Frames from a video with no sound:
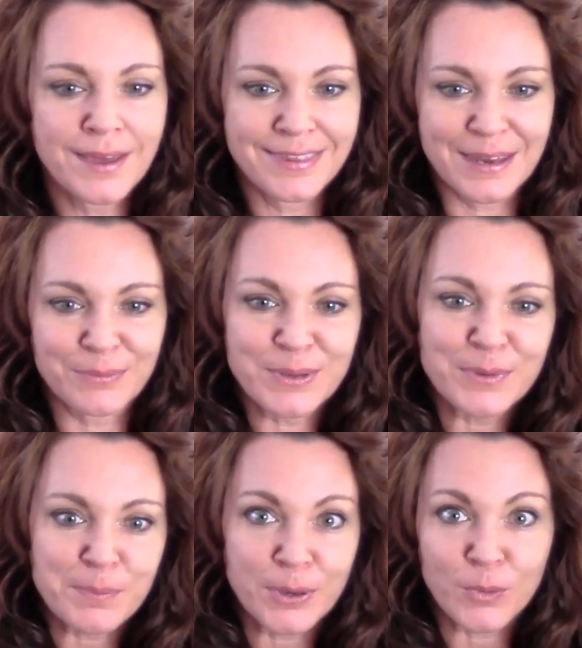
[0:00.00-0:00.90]
Then we
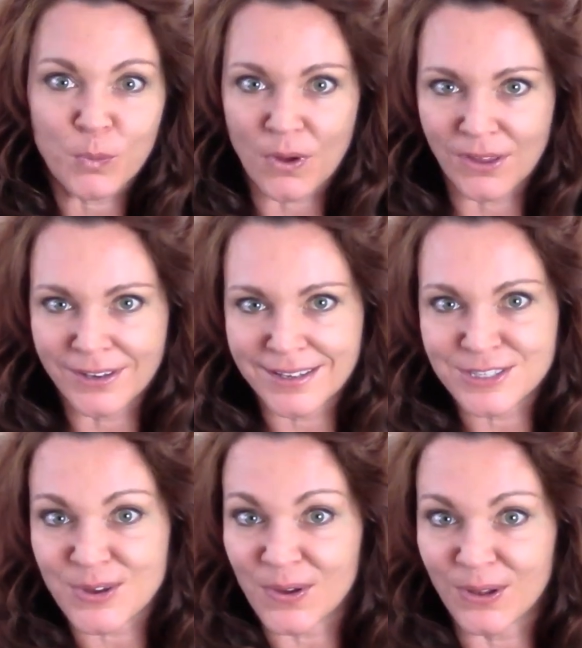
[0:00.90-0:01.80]
would put
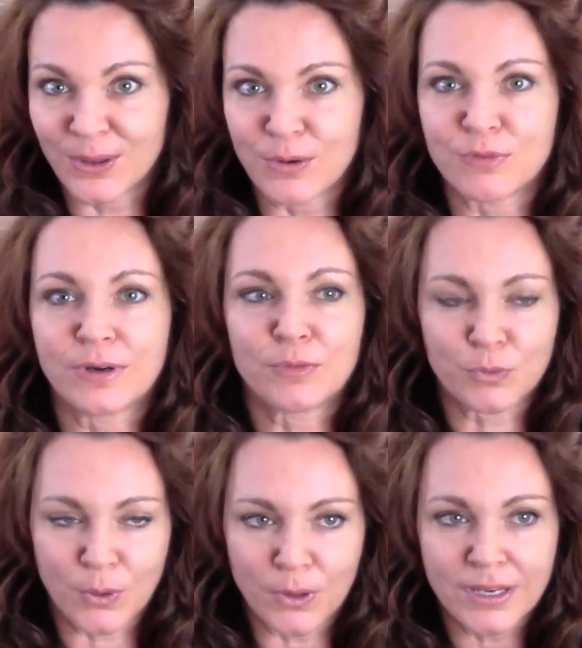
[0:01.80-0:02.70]
walnuts all over it,
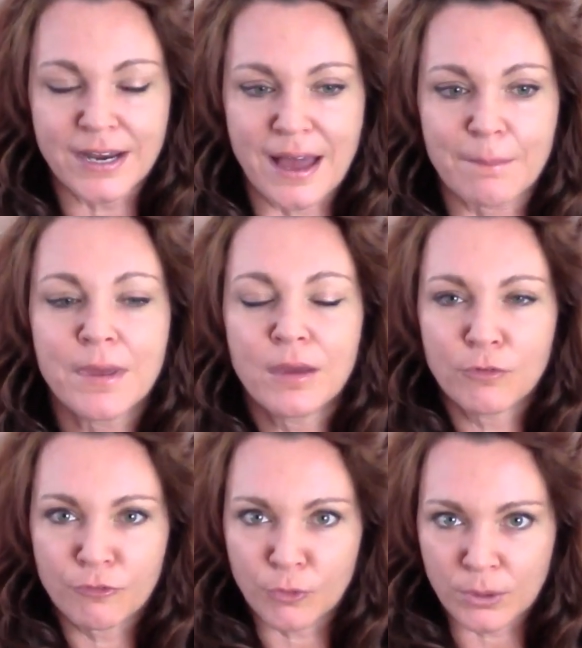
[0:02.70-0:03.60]
roll it up,
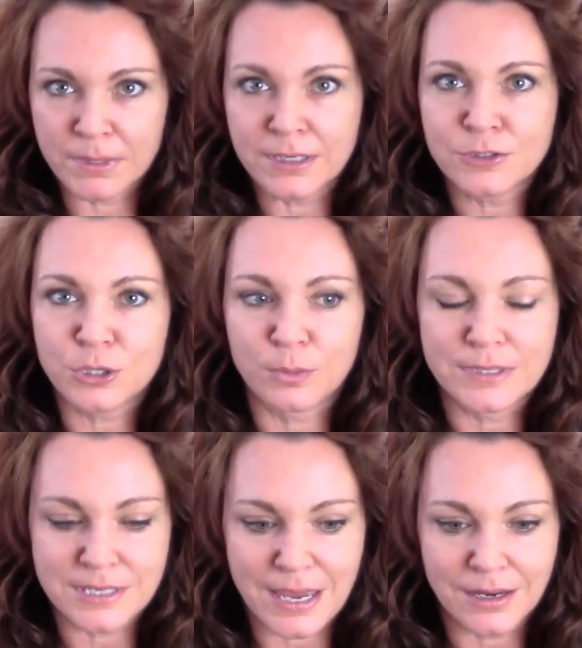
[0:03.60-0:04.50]
form it into a
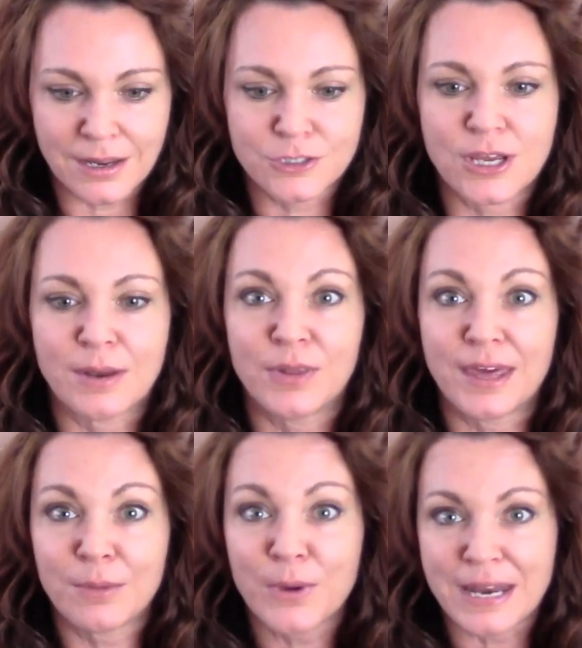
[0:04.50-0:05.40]
Danish, and
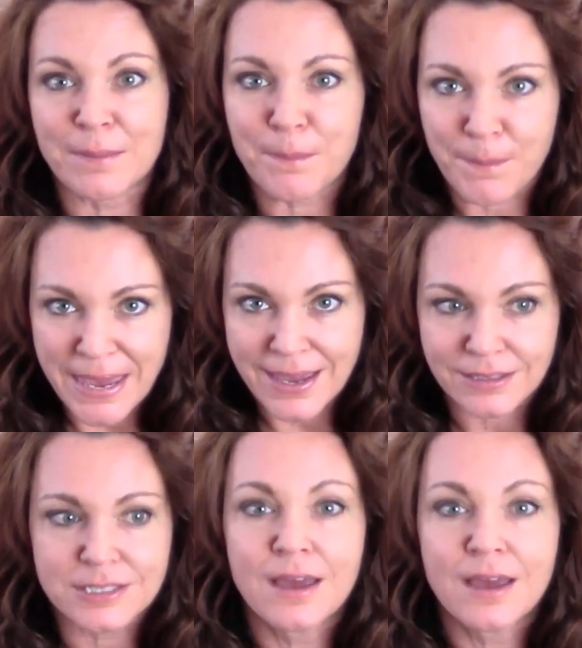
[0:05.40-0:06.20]
then when it baked,